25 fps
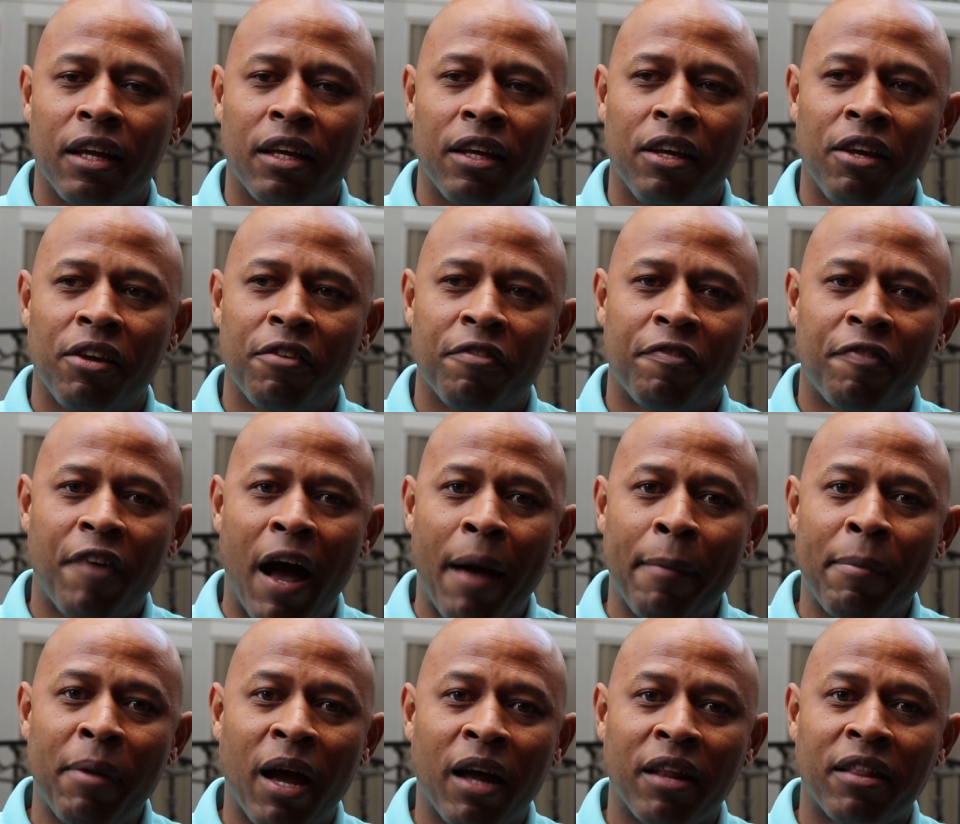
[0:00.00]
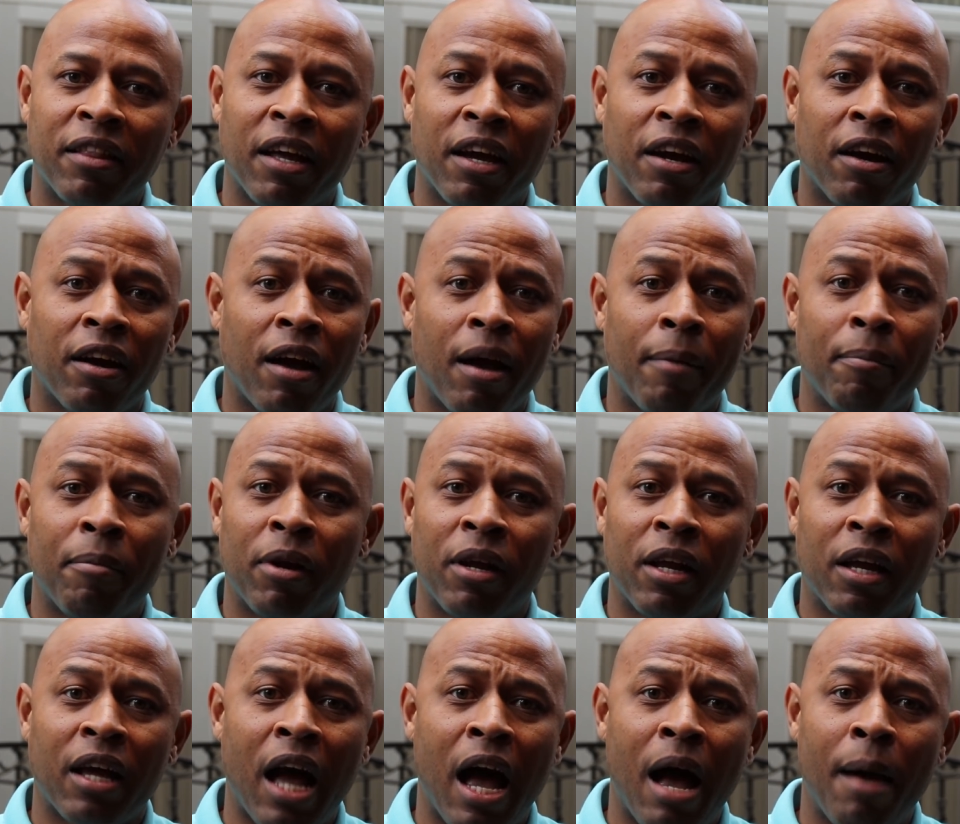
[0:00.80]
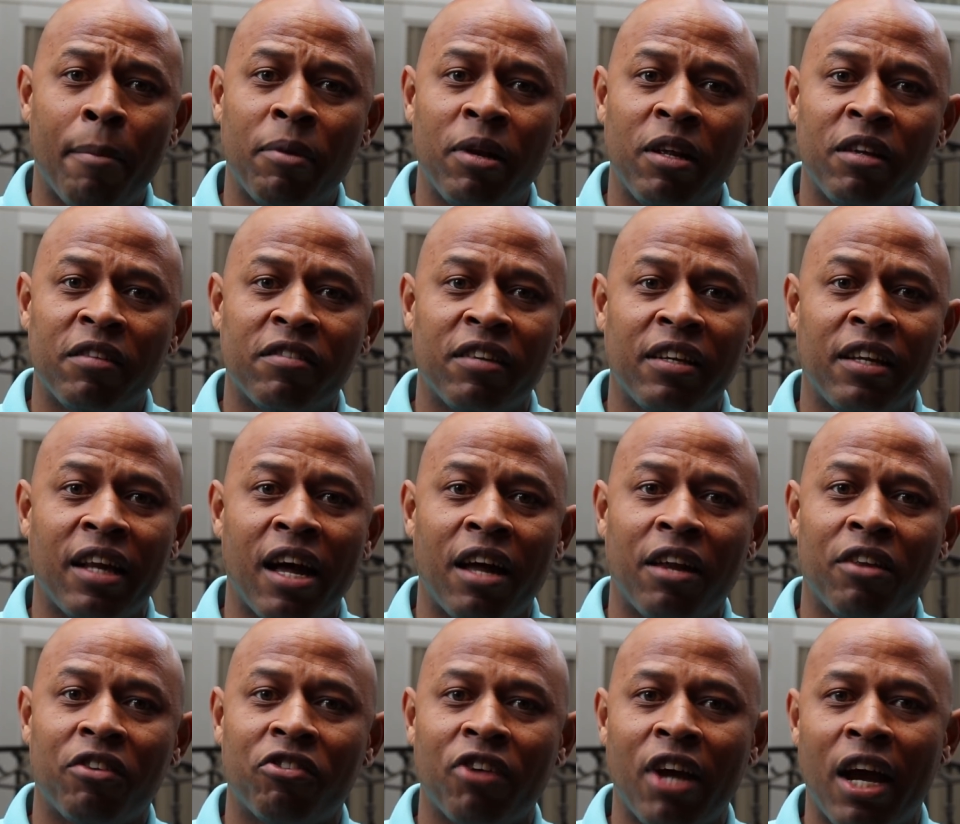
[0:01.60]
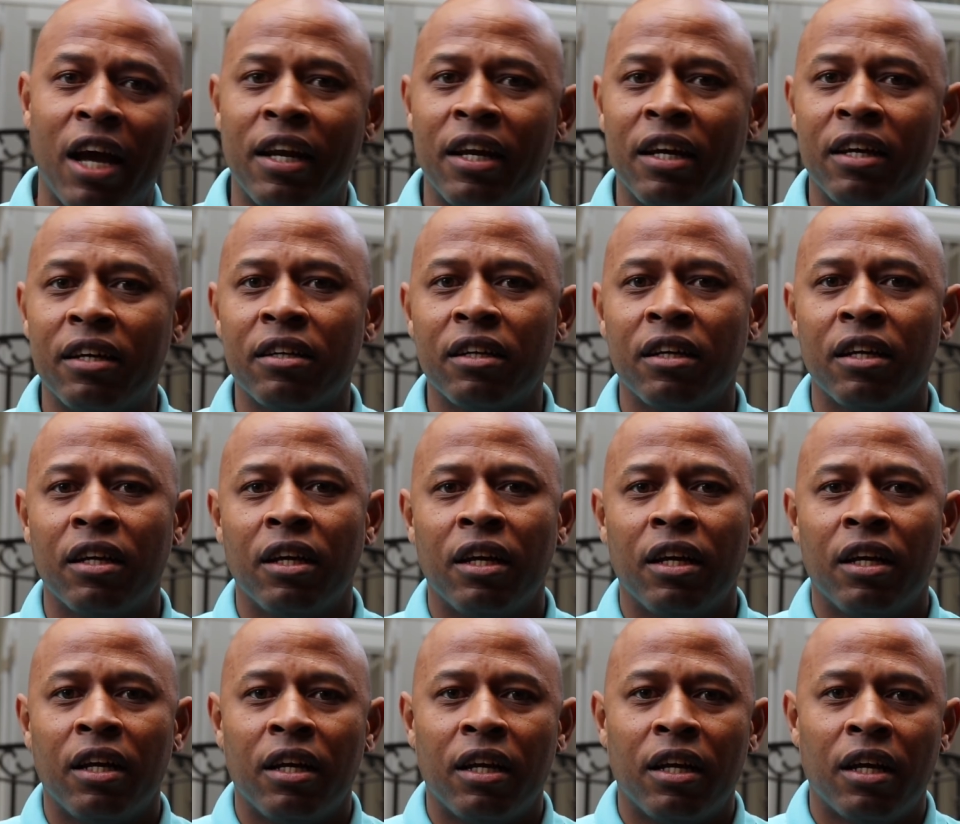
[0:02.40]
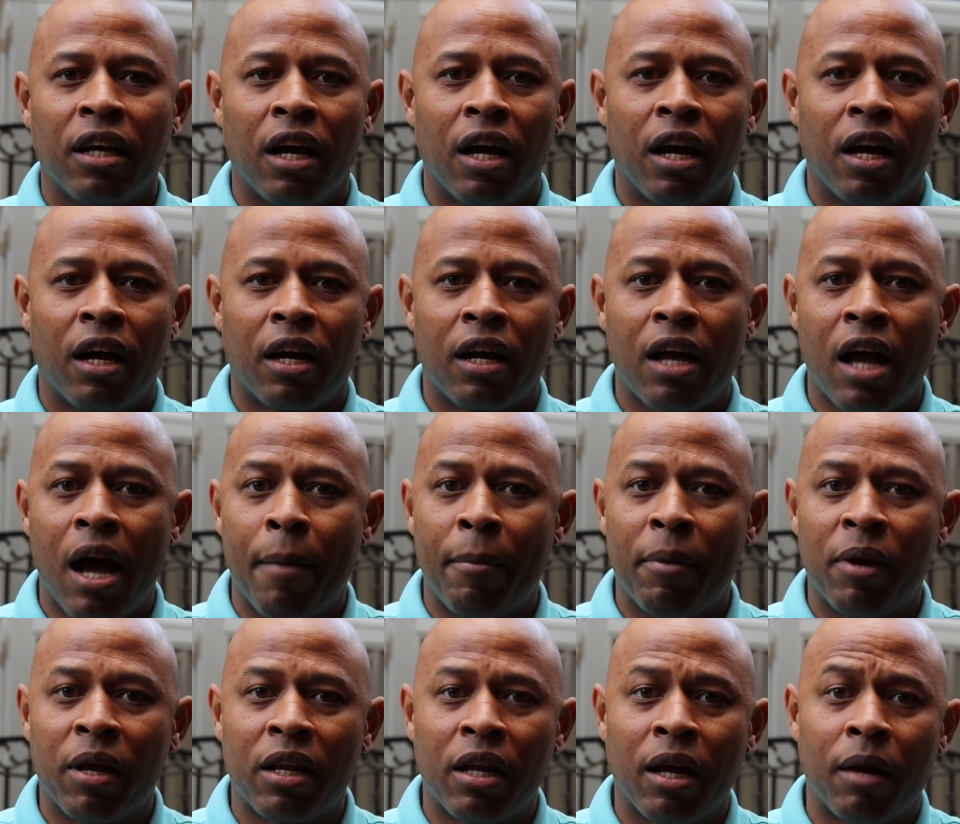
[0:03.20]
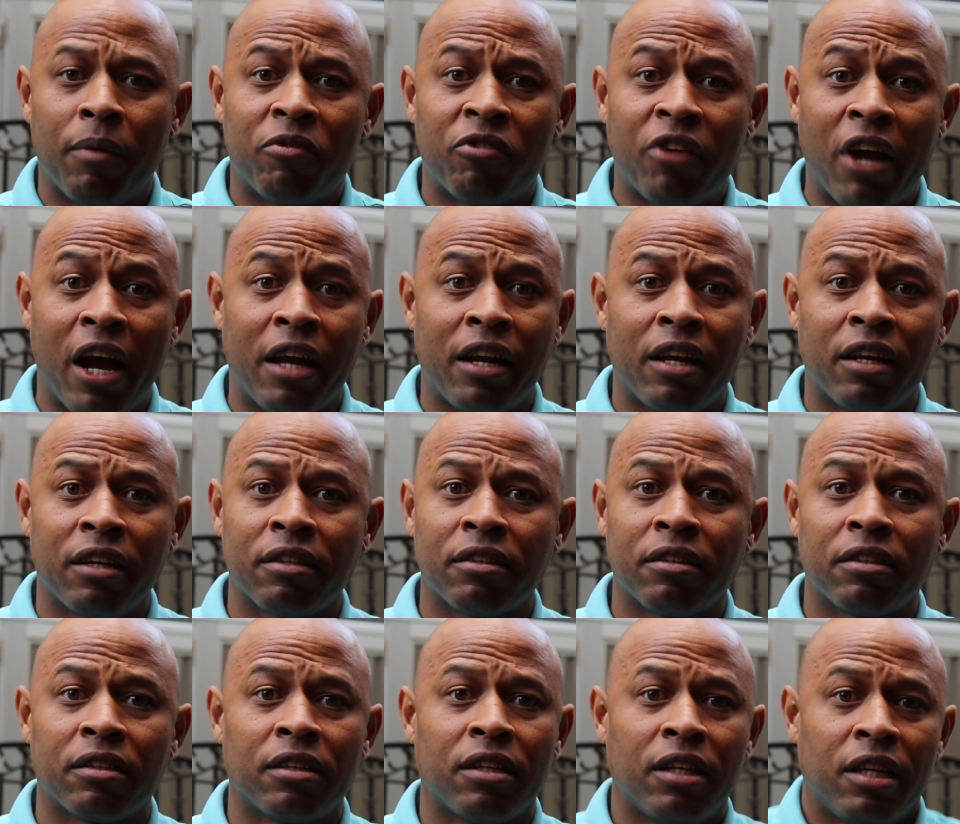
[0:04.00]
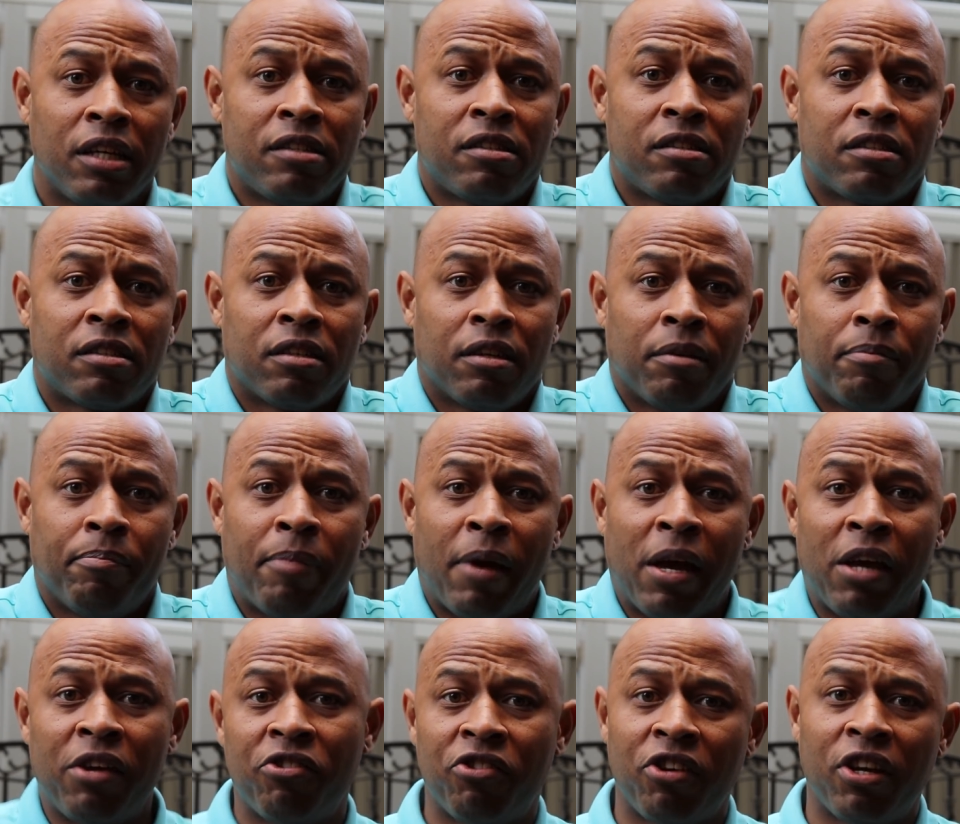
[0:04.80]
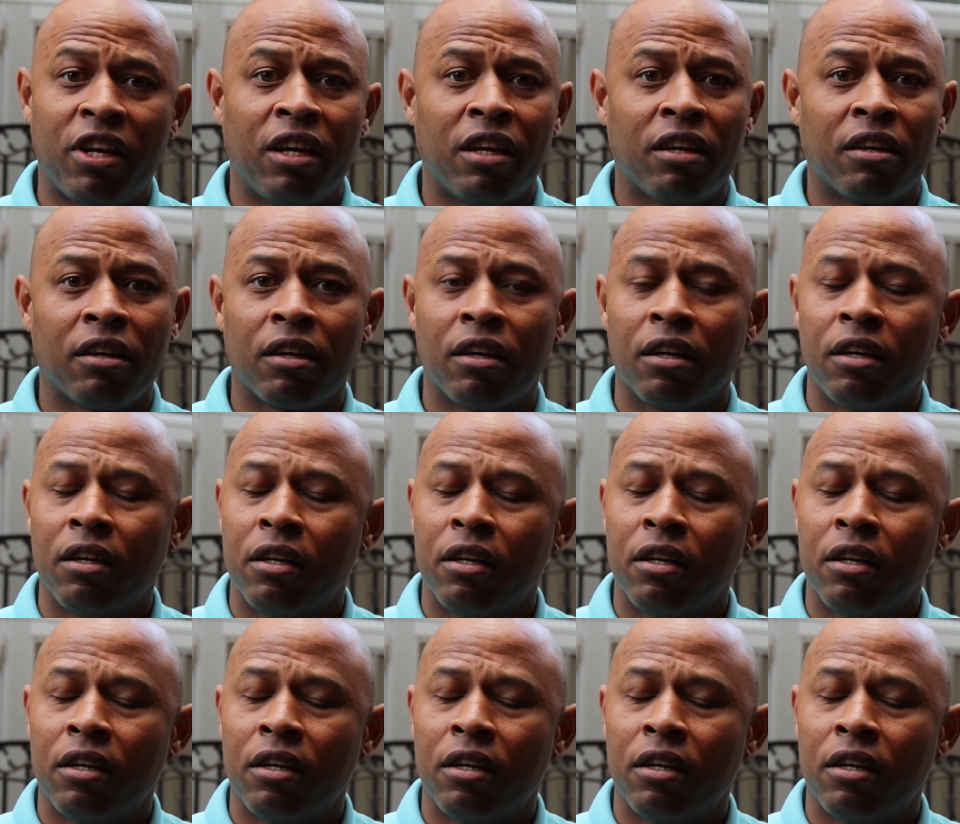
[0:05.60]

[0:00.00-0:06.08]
You can find me out there. I'm on the comedy scene out in China, uh, Comedy Club China. It's in Beijing.